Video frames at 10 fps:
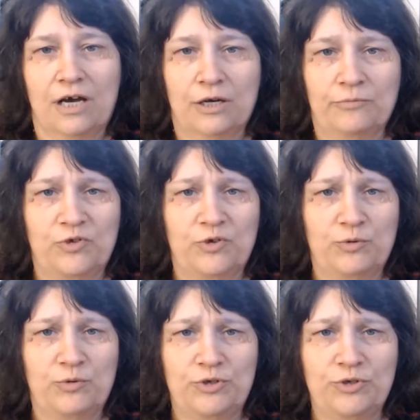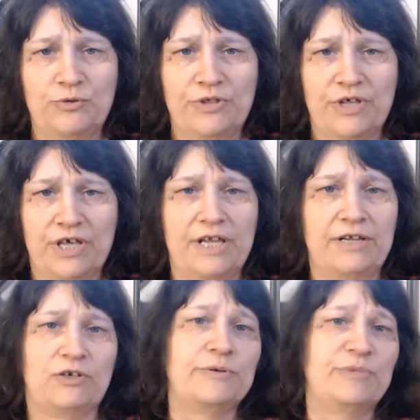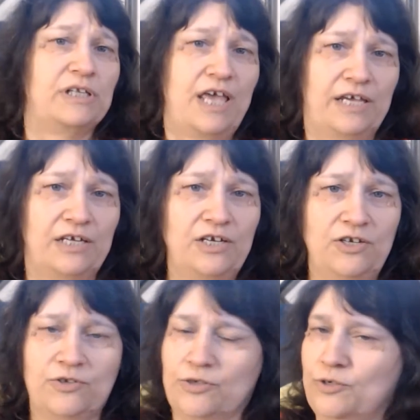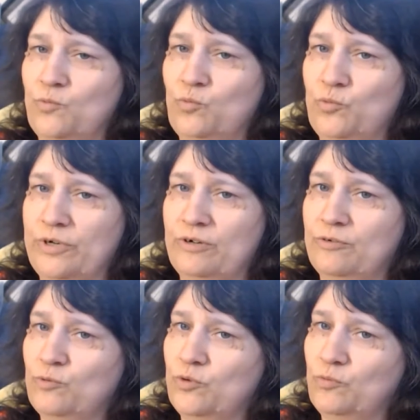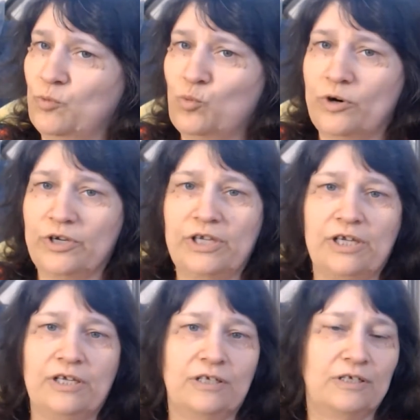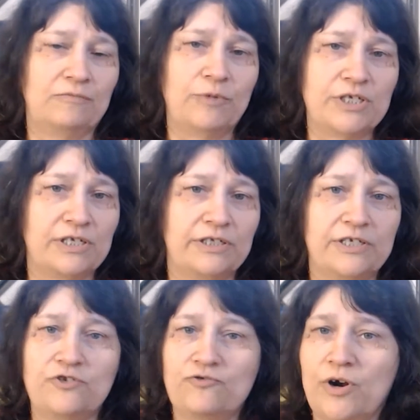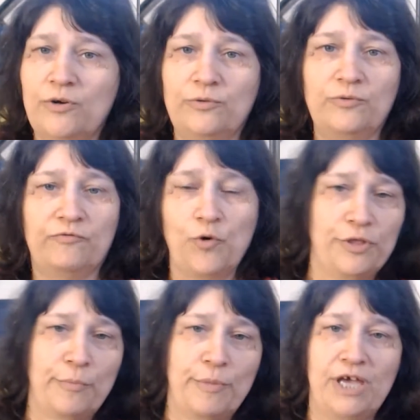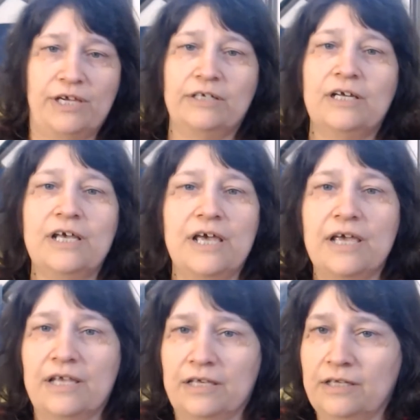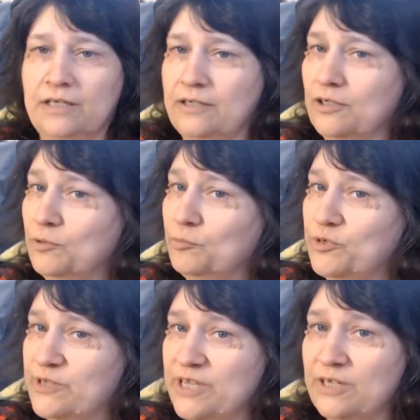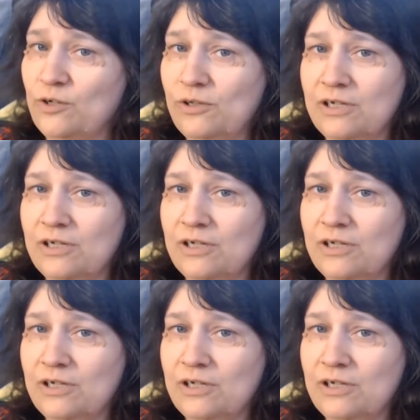You do then go to middle age, working and basically a drone for the man in Brazil,